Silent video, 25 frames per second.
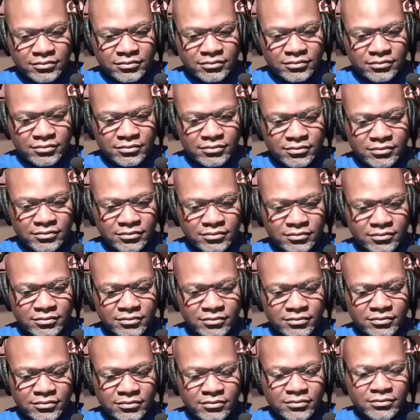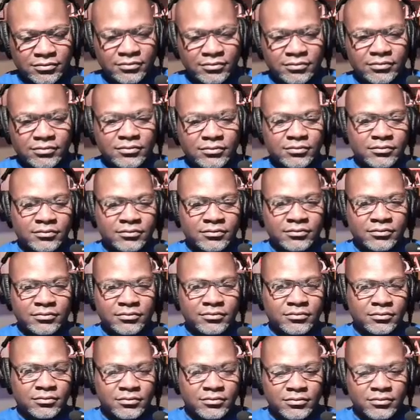
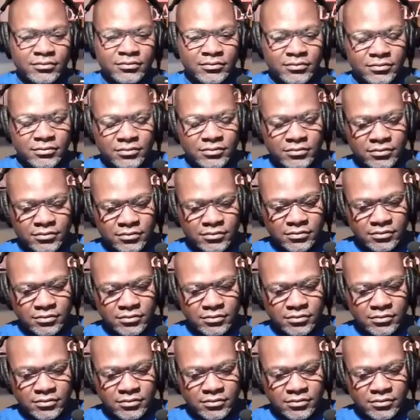No words are spoken by the person on screen.